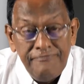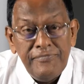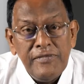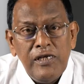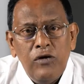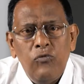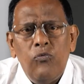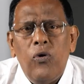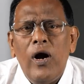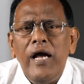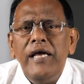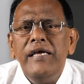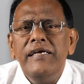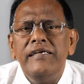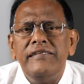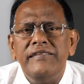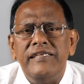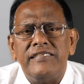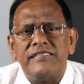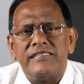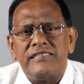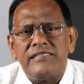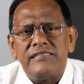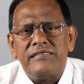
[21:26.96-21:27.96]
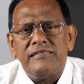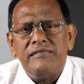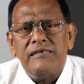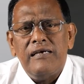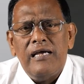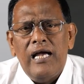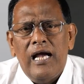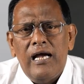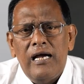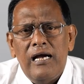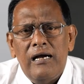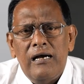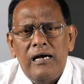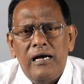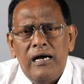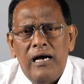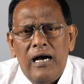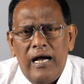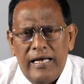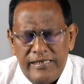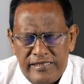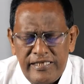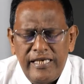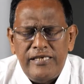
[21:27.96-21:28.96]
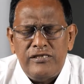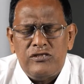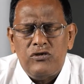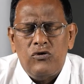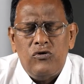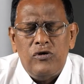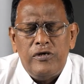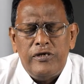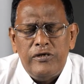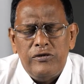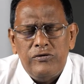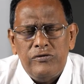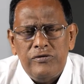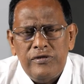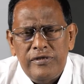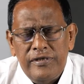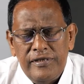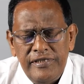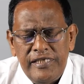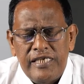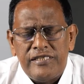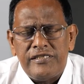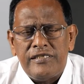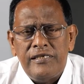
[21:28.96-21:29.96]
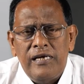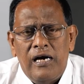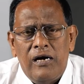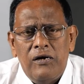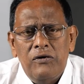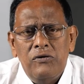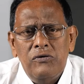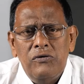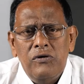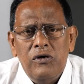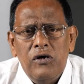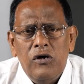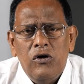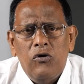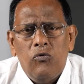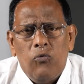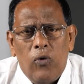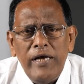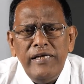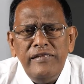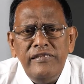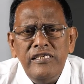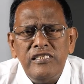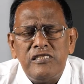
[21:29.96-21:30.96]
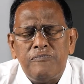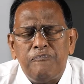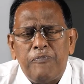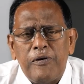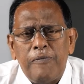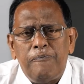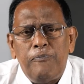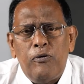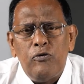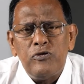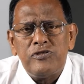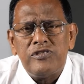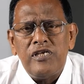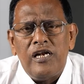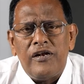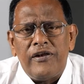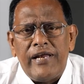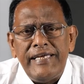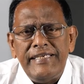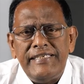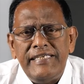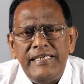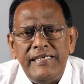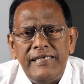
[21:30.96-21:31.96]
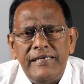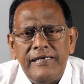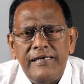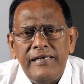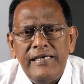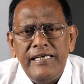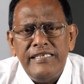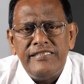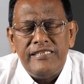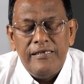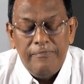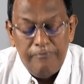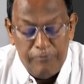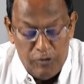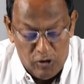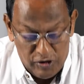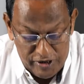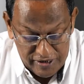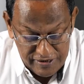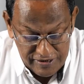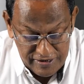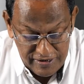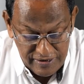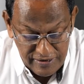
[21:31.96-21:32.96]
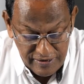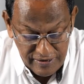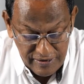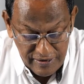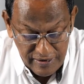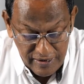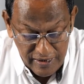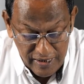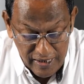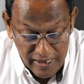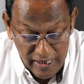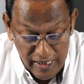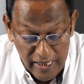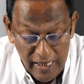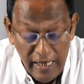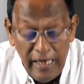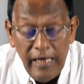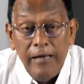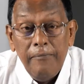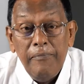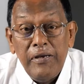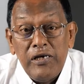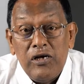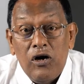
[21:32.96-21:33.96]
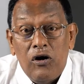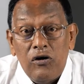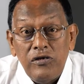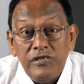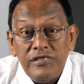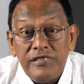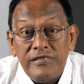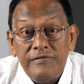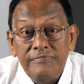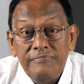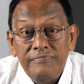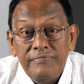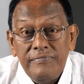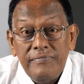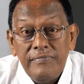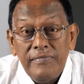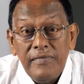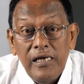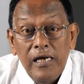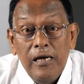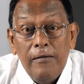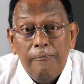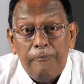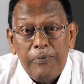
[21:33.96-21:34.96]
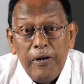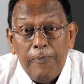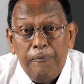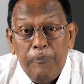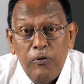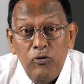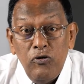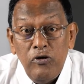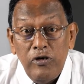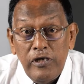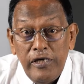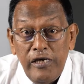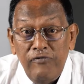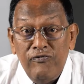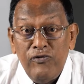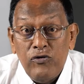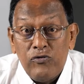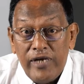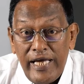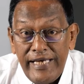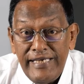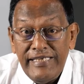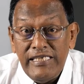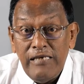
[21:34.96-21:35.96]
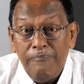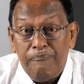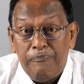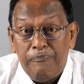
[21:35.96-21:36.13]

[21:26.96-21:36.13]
why this, as I told you just now, why this proposal writing is important? Because if you write